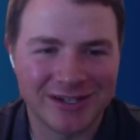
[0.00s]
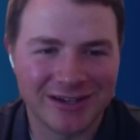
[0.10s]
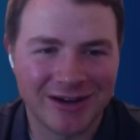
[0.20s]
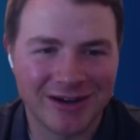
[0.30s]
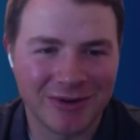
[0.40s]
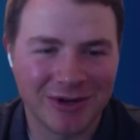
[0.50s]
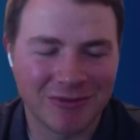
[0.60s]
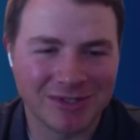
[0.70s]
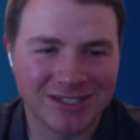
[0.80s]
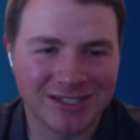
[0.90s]
and we
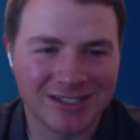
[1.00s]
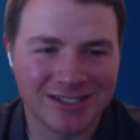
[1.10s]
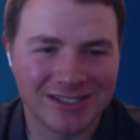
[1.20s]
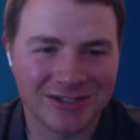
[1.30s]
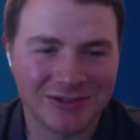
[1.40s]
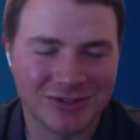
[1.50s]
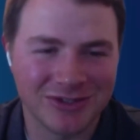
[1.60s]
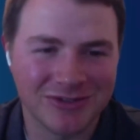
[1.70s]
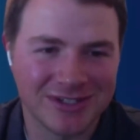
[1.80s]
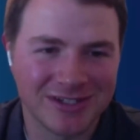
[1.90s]
hope to see you
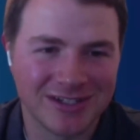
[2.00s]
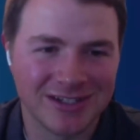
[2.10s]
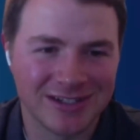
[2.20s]
soon.